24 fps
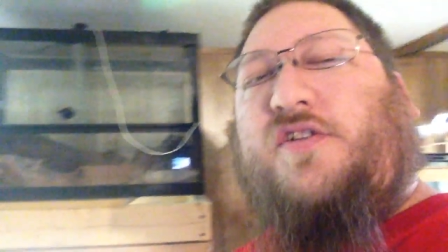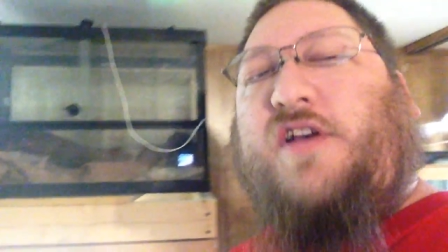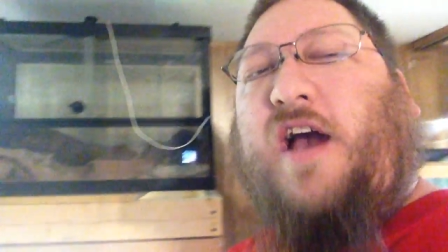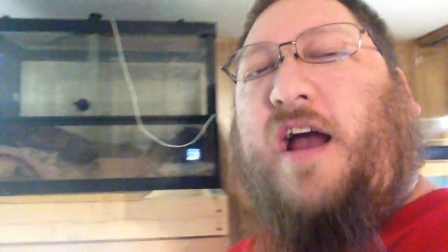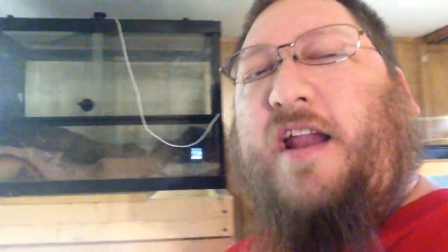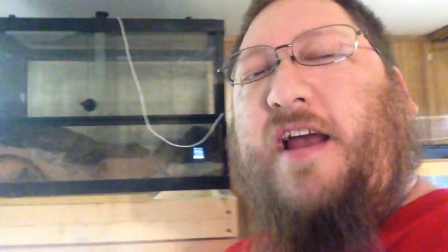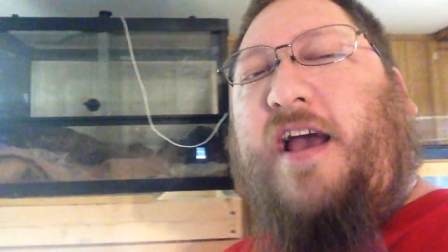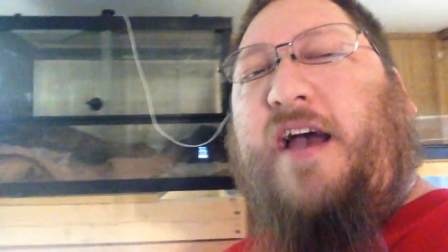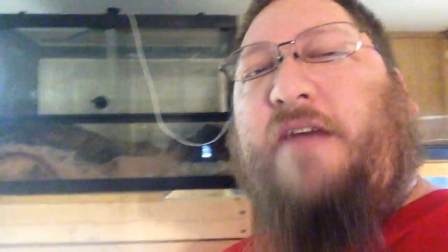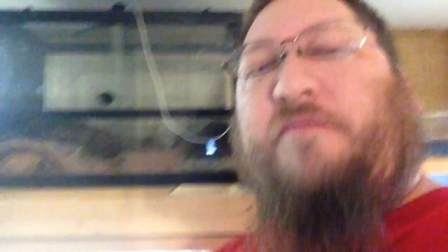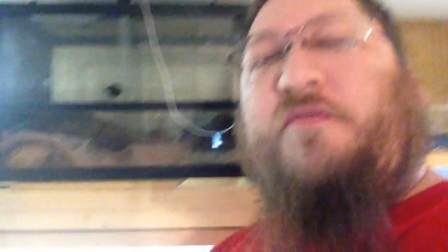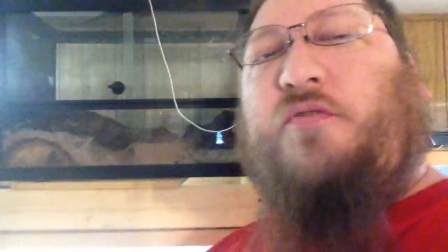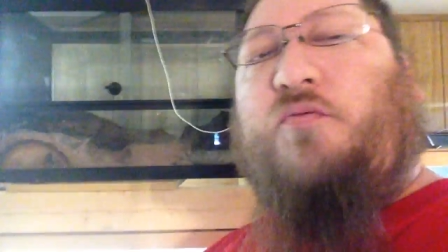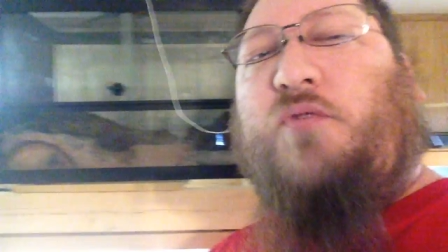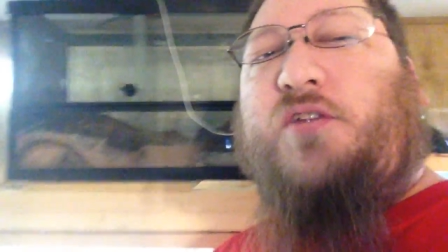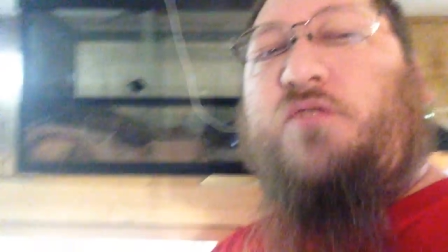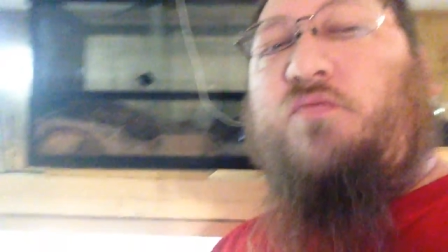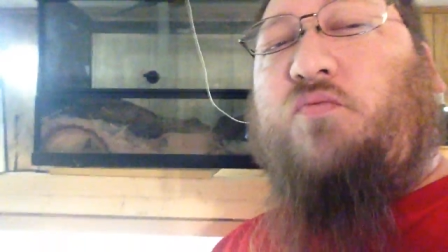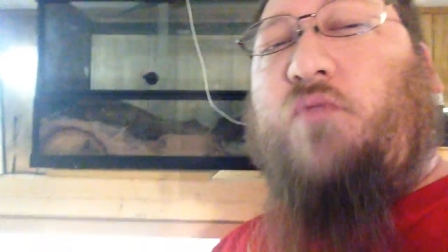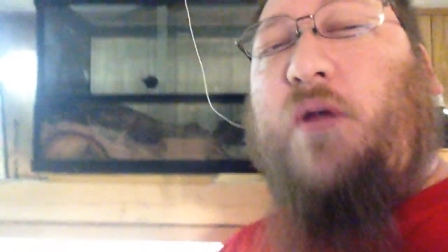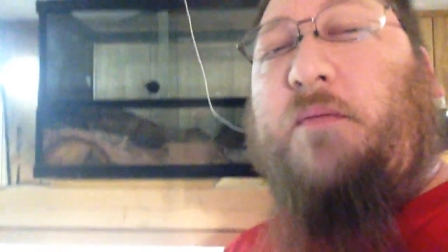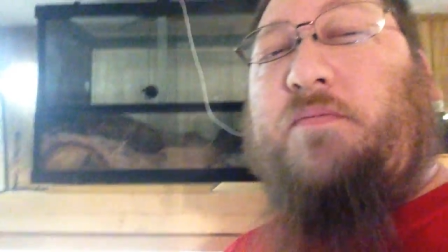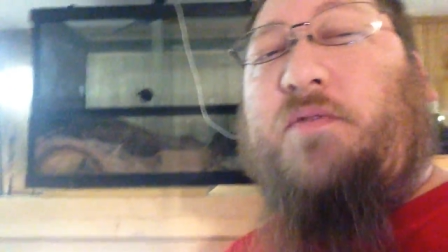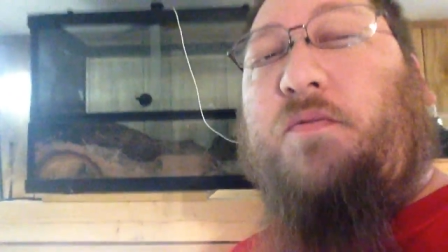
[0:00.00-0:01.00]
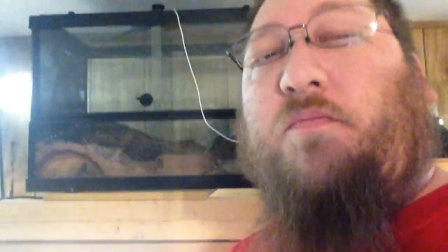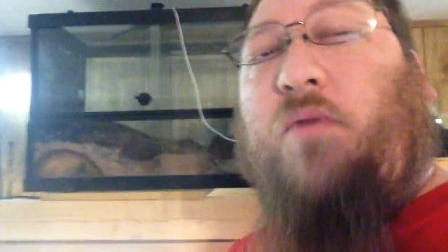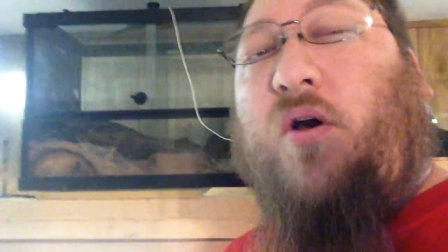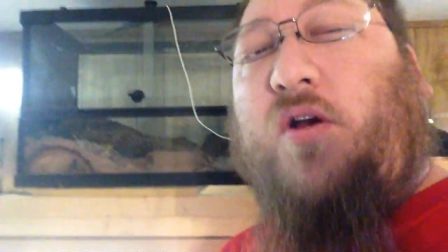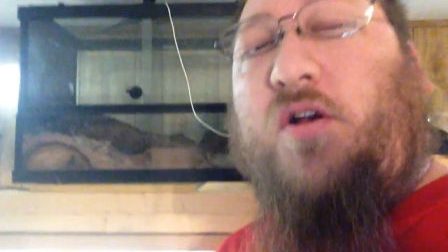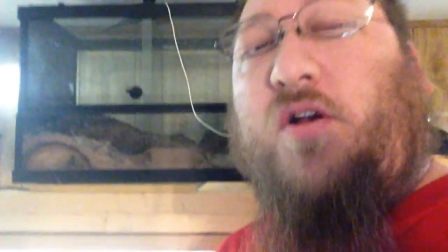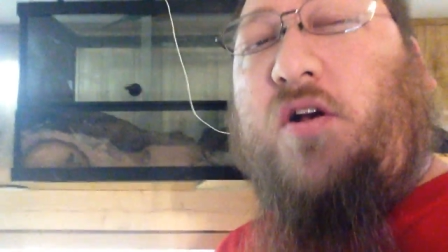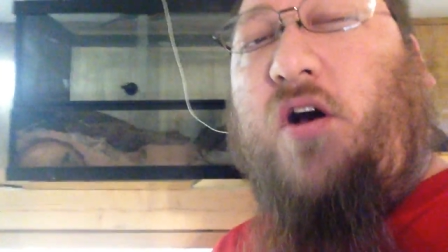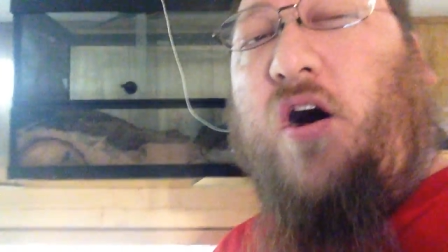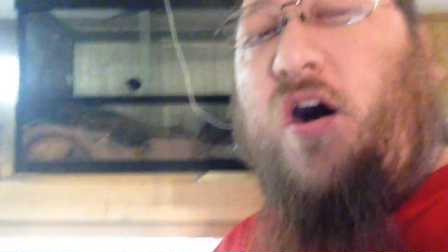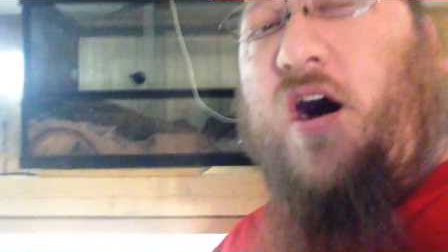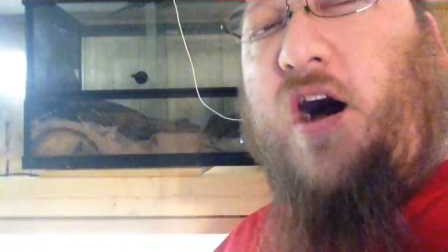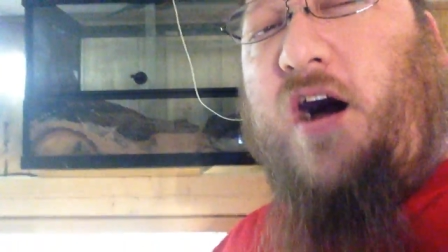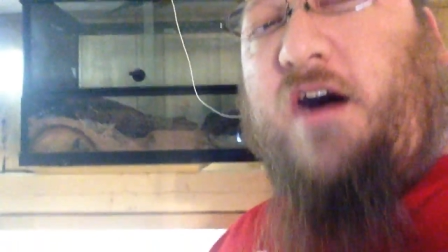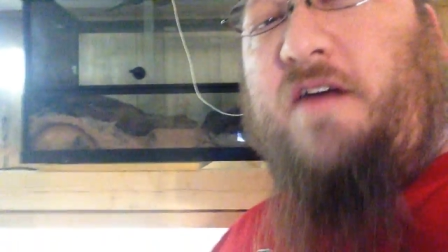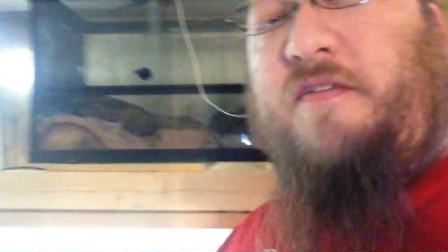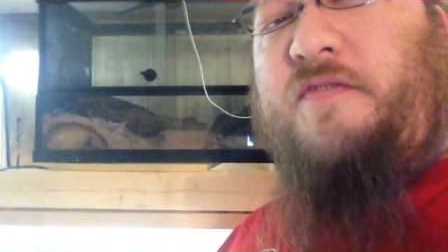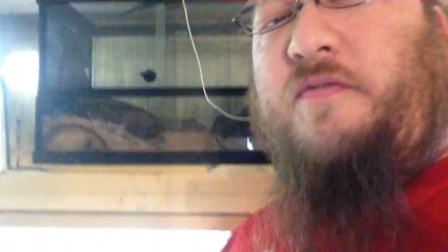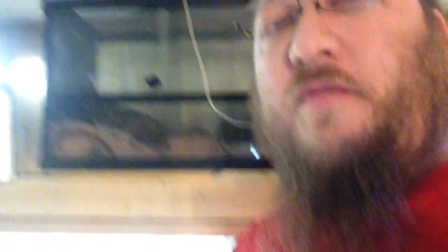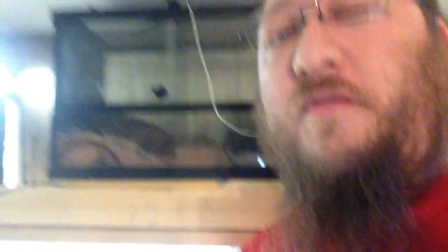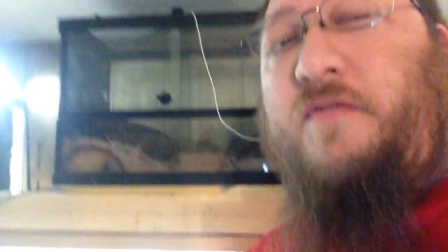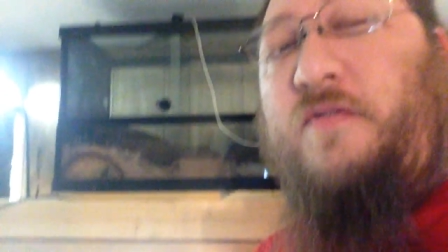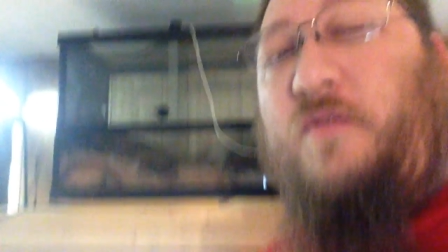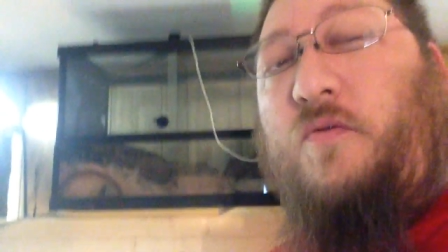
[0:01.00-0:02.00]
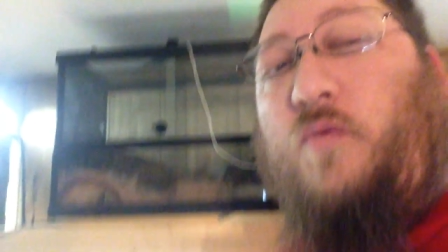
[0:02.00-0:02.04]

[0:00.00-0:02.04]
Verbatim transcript: kind of have to rinse ReptiBark off